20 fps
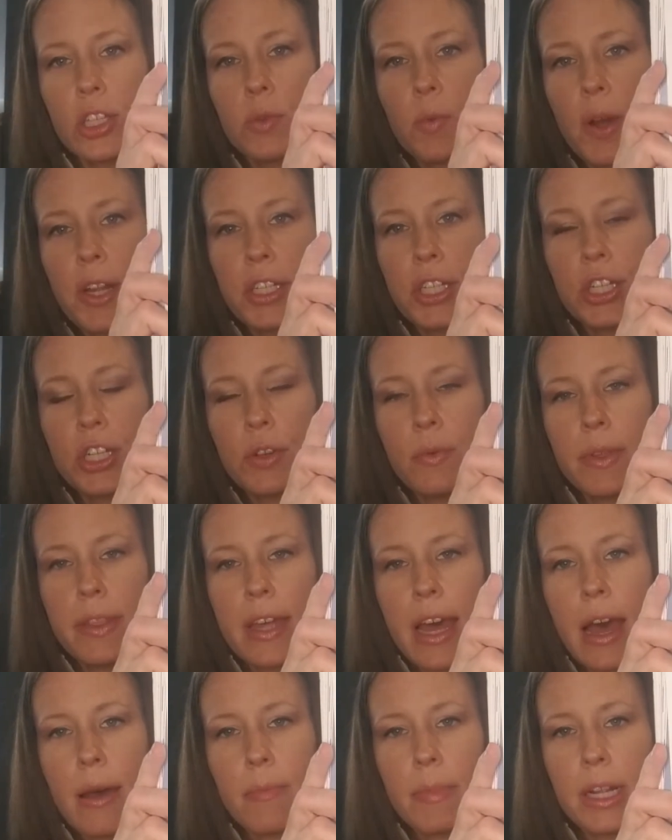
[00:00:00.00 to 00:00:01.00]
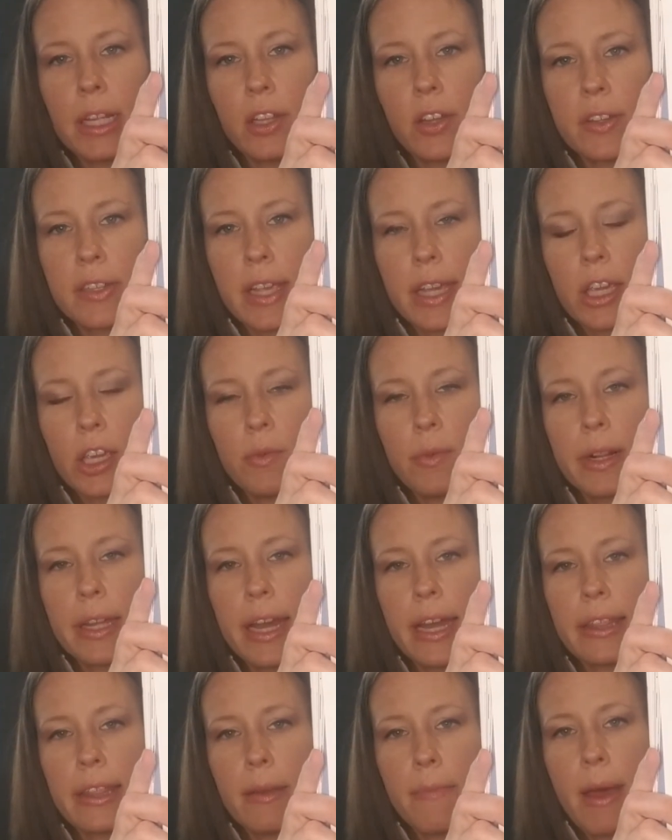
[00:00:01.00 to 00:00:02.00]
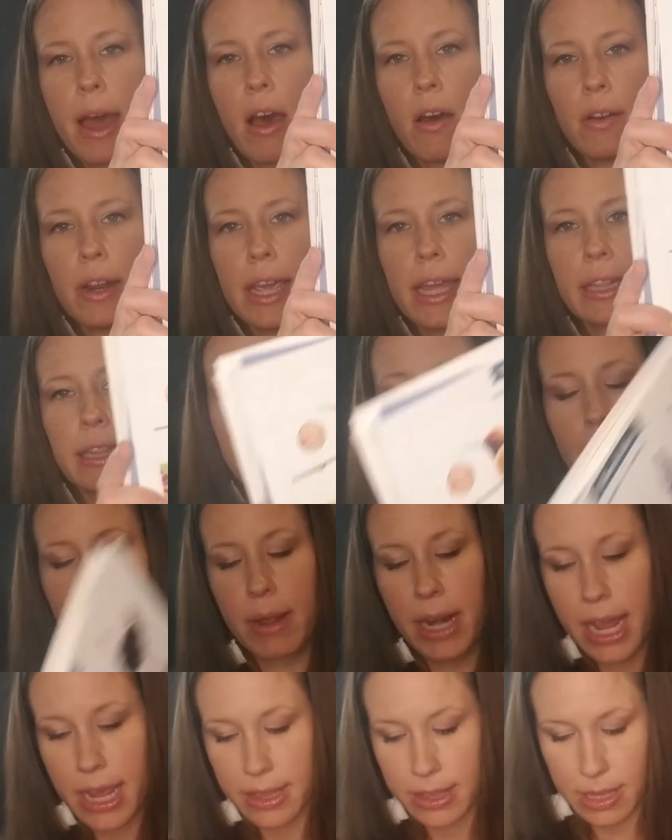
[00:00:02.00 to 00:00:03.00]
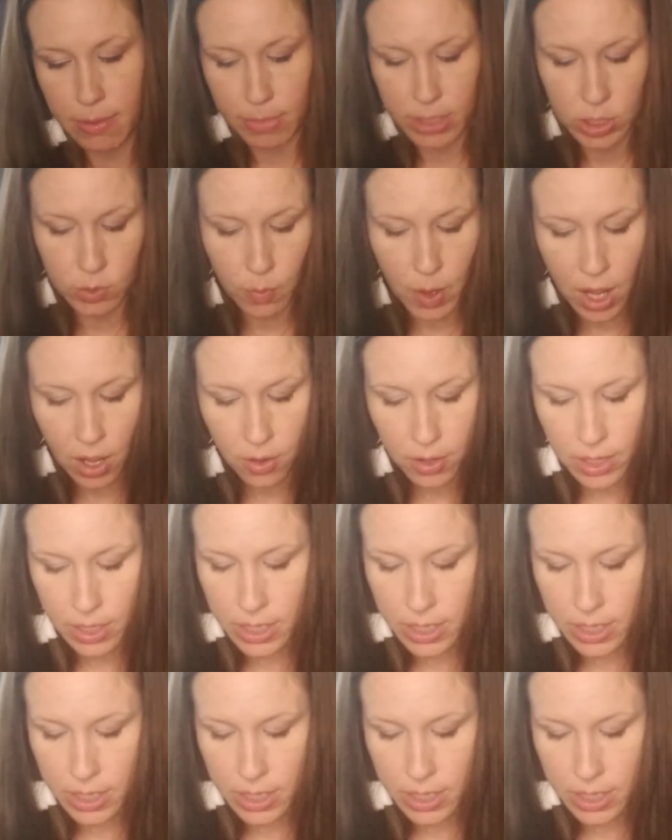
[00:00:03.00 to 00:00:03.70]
what to do with that, but it looks like you would cut them out and laminate them as well.